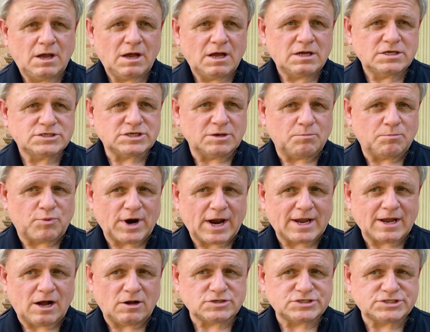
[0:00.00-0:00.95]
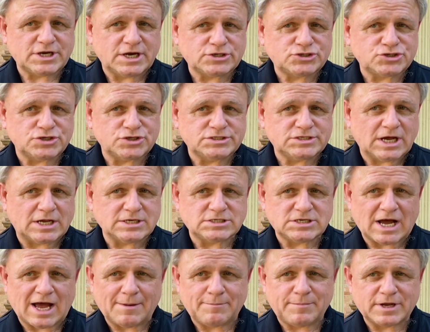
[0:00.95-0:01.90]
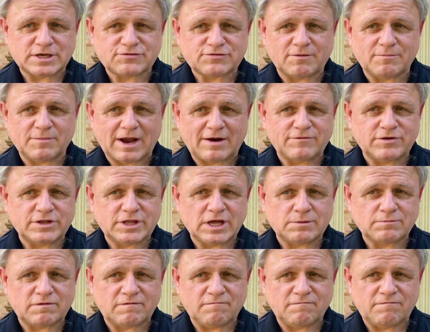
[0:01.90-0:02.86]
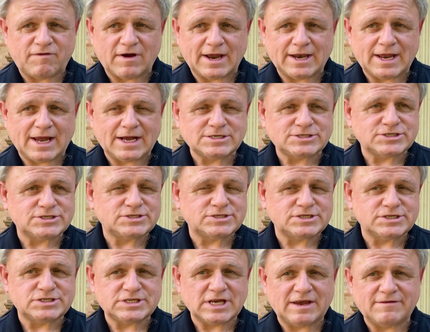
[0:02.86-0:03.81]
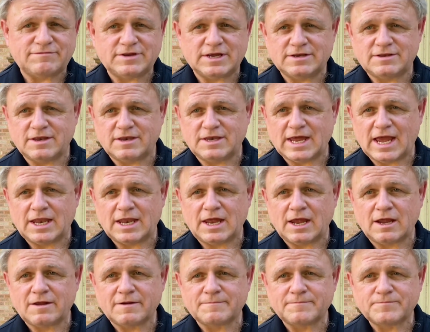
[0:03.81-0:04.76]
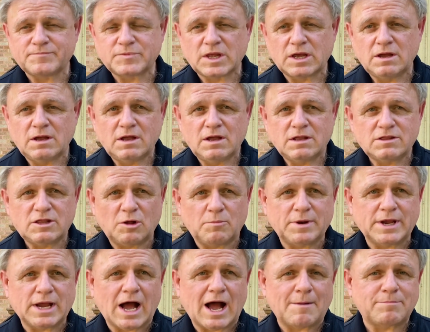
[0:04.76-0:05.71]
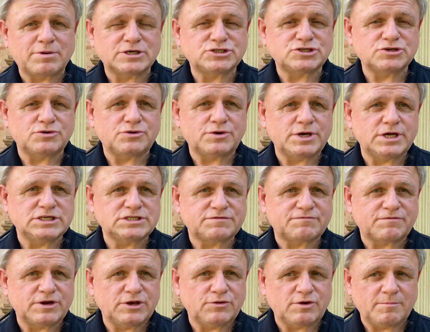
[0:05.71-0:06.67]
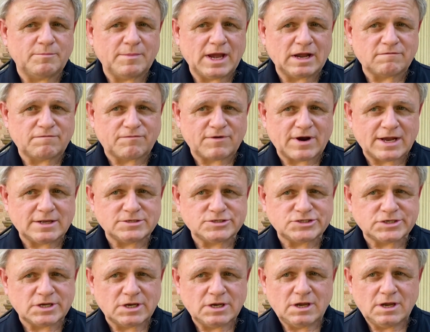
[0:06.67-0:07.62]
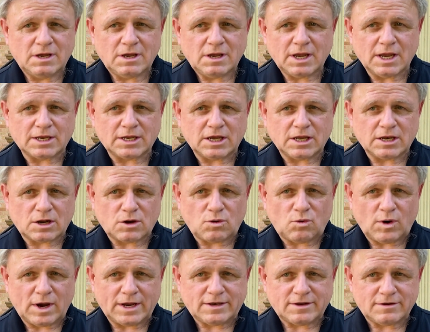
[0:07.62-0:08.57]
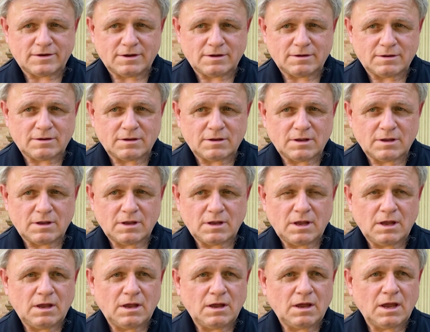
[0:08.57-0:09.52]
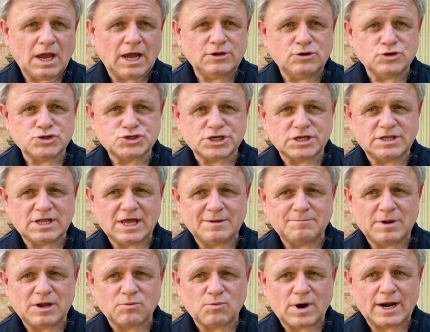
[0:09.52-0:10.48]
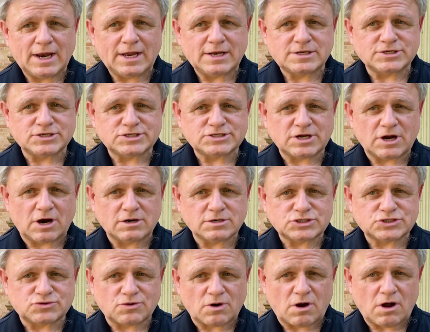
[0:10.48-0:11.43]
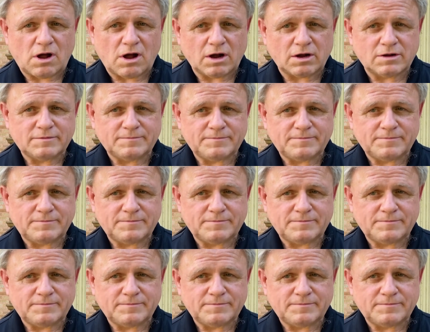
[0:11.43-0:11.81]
some breakout sessions on topics from everything from finances to safety to dating. There'll be opportunities for you to make friends and get acquainted, and you should then be ready to start strong.